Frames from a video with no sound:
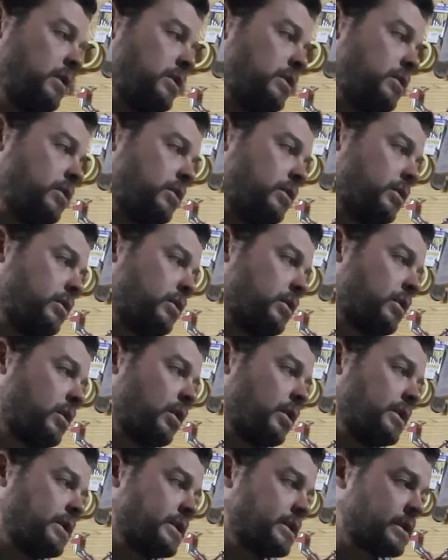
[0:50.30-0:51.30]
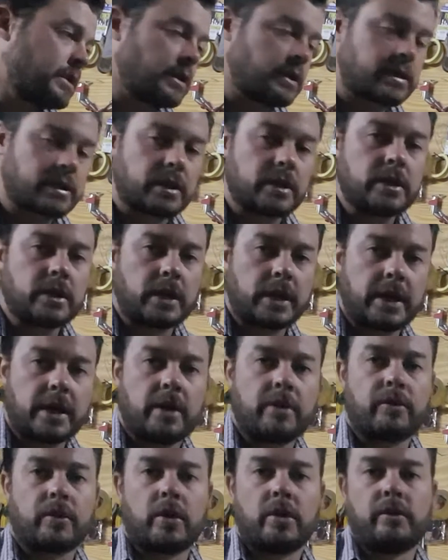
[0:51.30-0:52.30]
you
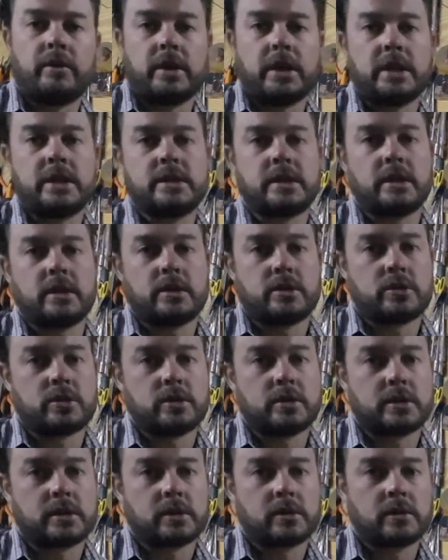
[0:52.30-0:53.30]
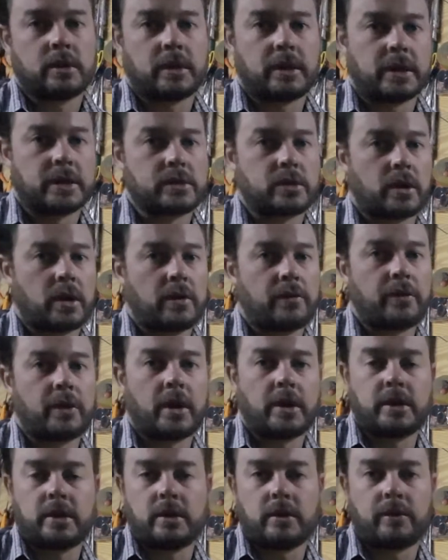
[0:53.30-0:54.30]
consistently have overheating issues, and that's what I
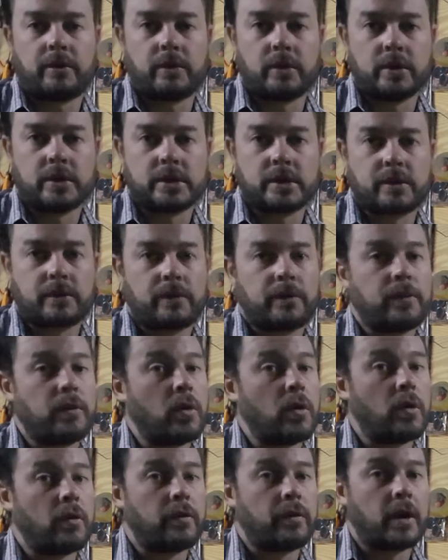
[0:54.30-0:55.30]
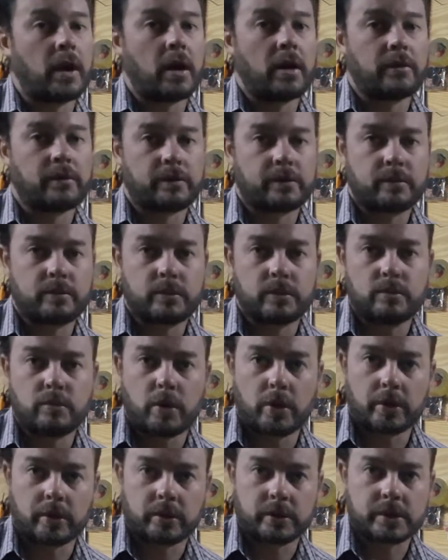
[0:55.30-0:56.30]
found in the first 4 or 5
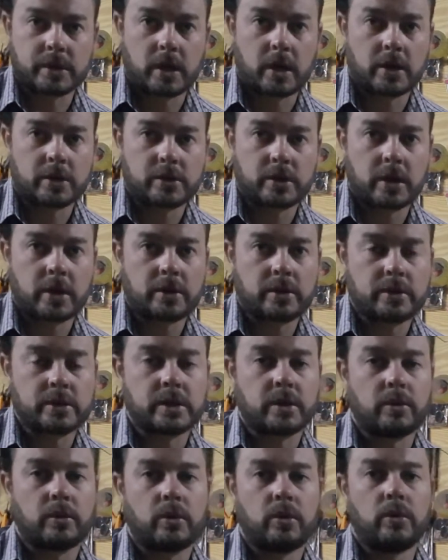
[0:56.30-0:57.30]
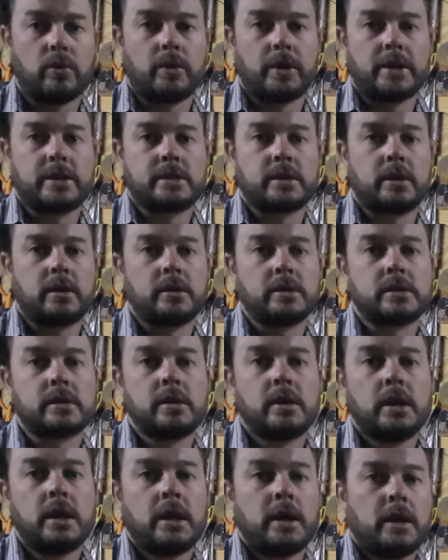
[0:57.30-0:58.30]
models I tried, because they were all wet cells.
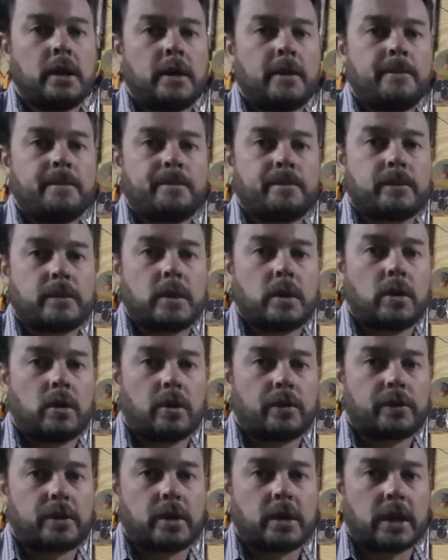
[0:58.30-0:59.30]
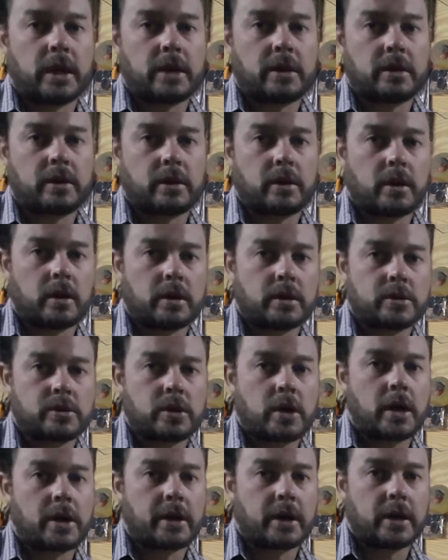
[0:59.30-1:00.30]
After that, I
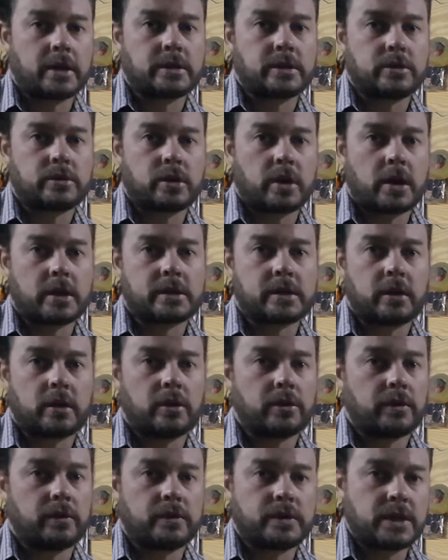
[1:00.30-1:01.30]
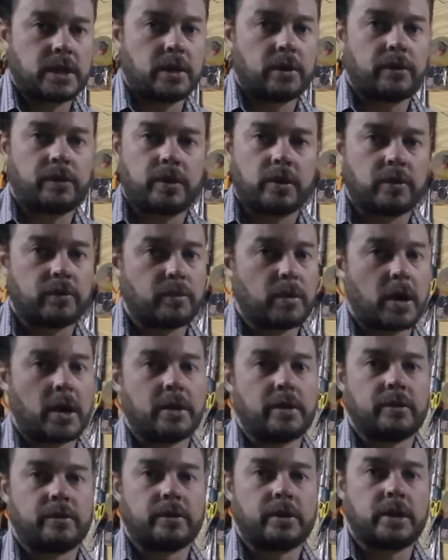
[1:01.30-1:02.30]
tried out a dry cell. You've seen a few of my
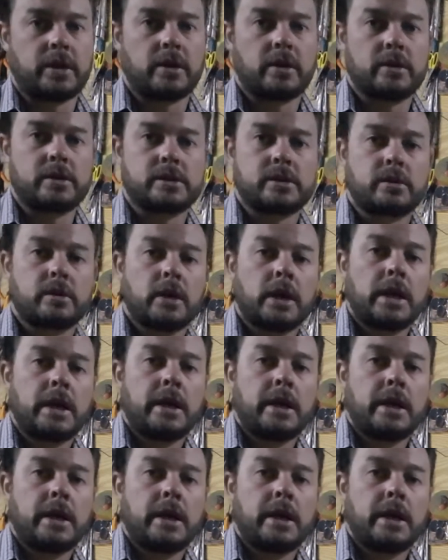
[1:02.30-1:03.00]
other videos.